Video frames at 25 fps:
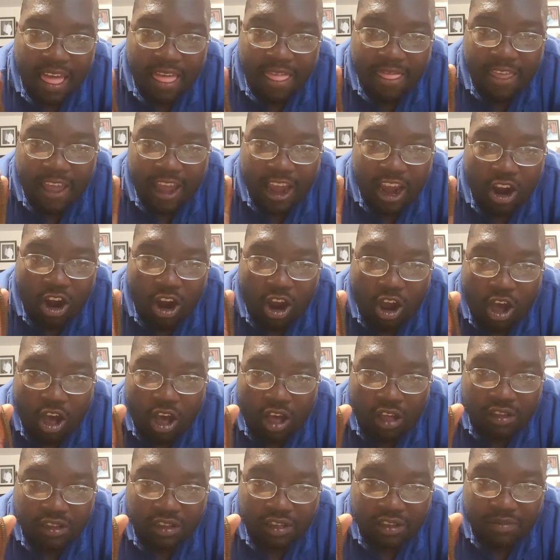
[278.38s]
They are
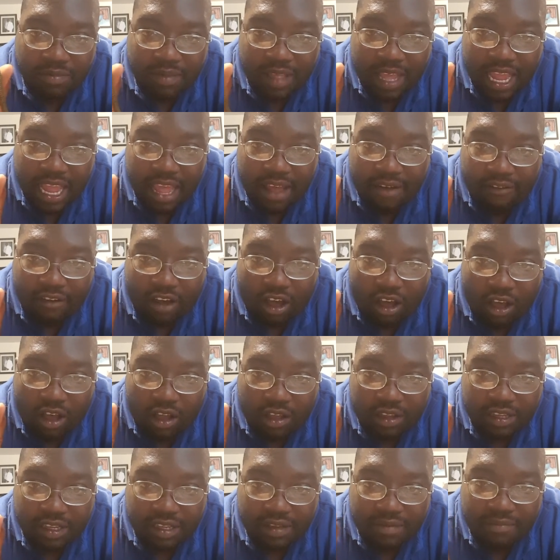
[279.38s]
awesome. They have
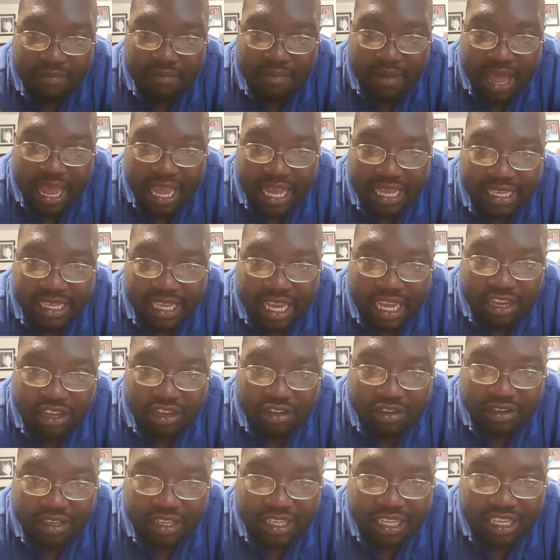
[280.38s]
awesome baits. I
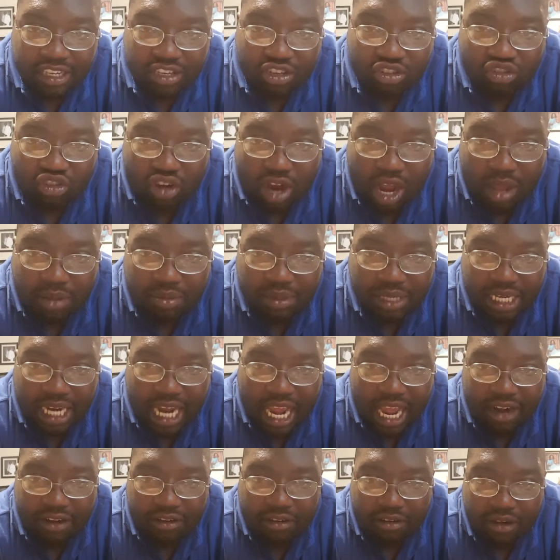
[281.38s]
use this drop
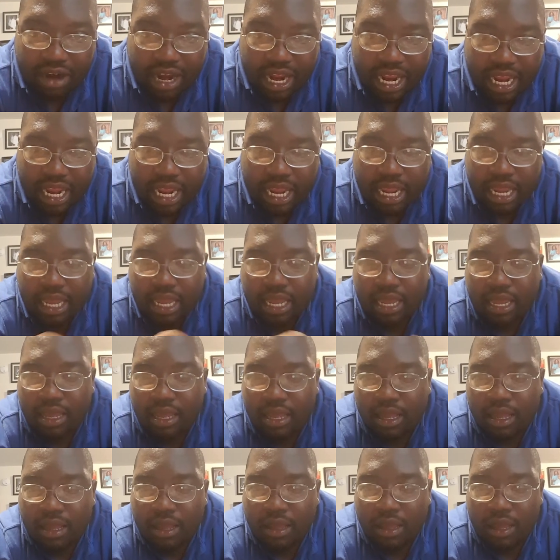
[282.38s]
shot rig
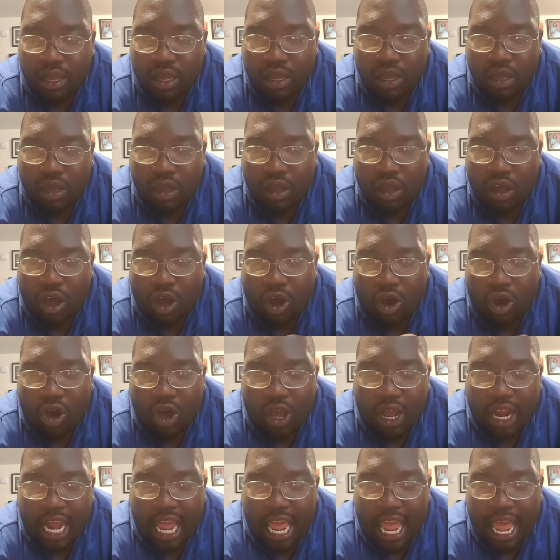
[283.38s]

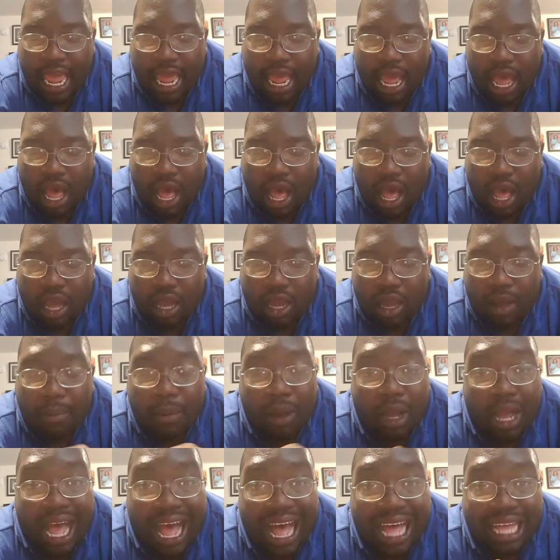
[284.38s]
on a
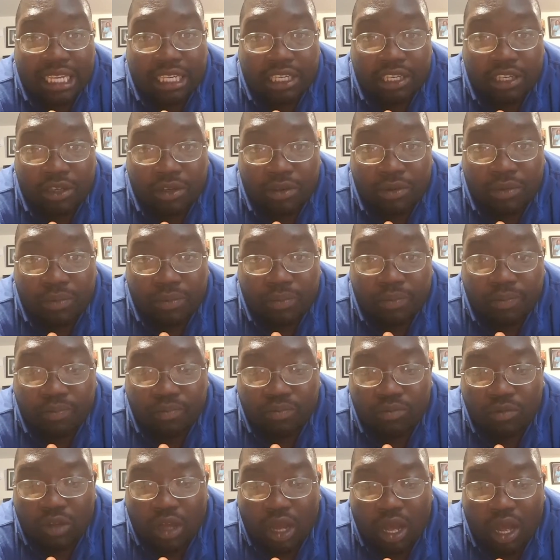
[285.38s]
Gamakatsu
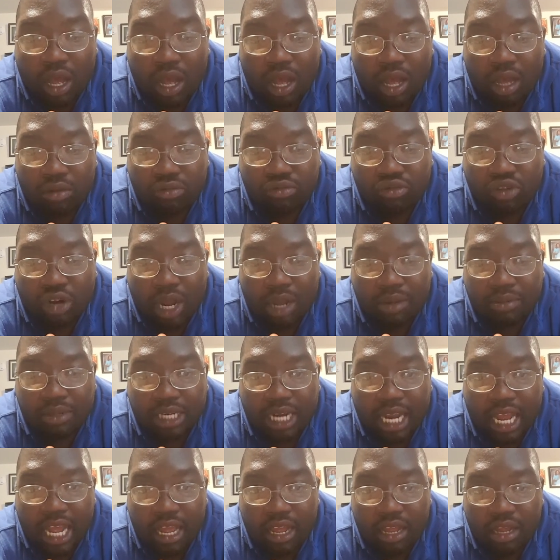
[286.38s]
drop
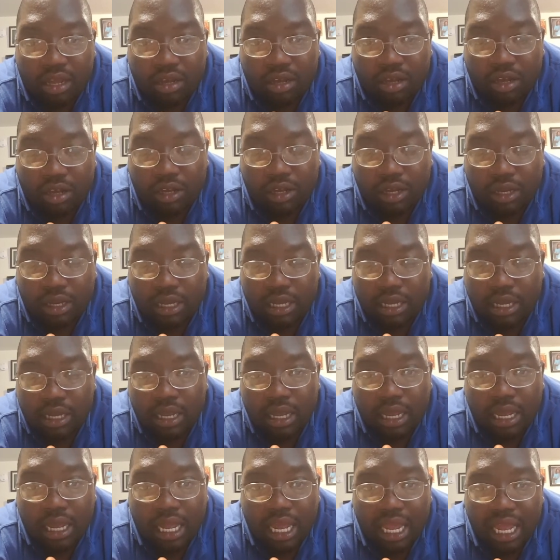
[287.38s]
shot hook.
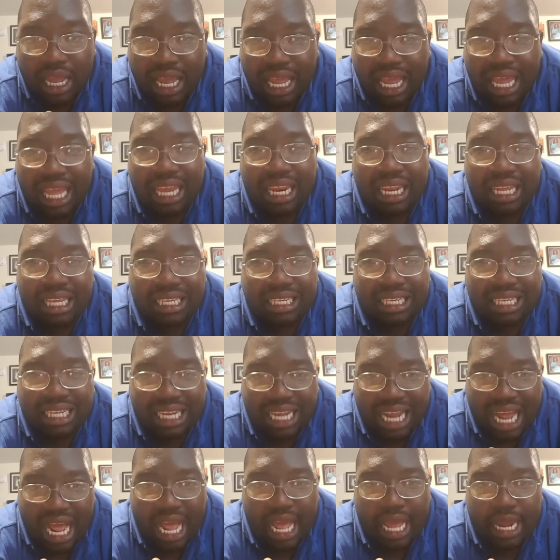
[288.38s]
It is
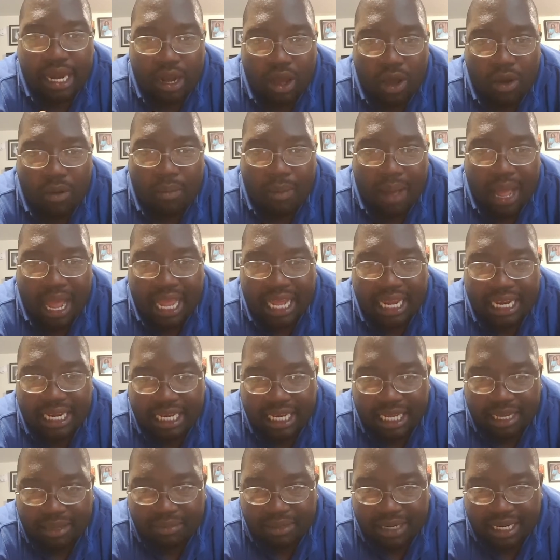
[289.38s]
dynamite.
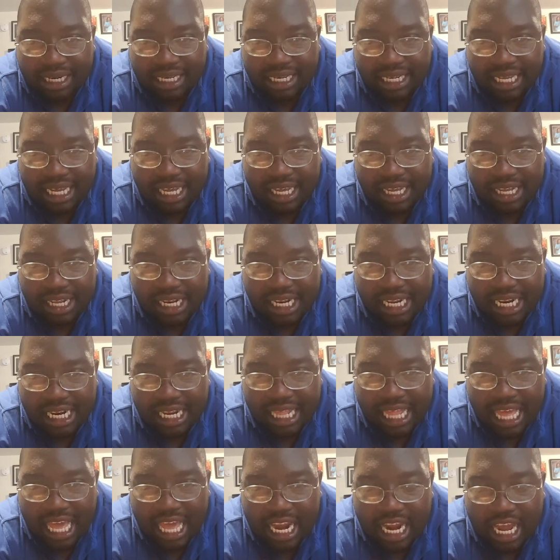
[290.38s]
Dip the tail
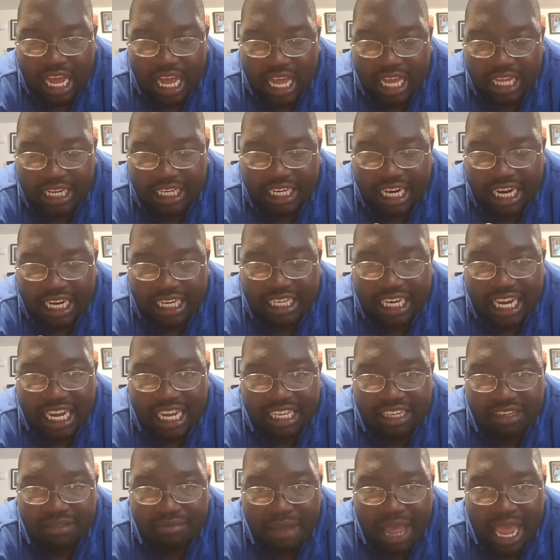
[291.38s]
in that
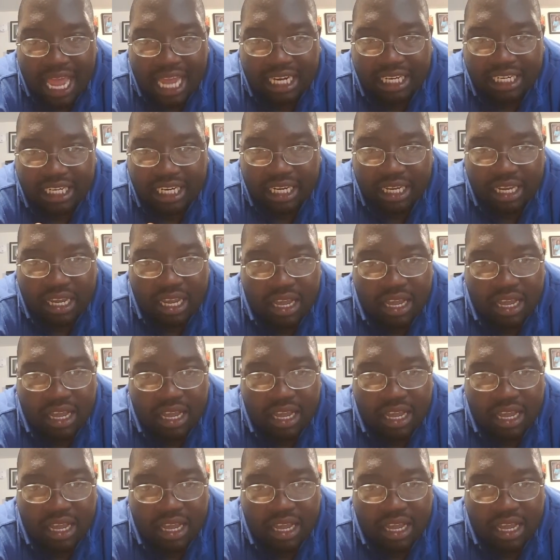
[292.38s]
JJ's Magic.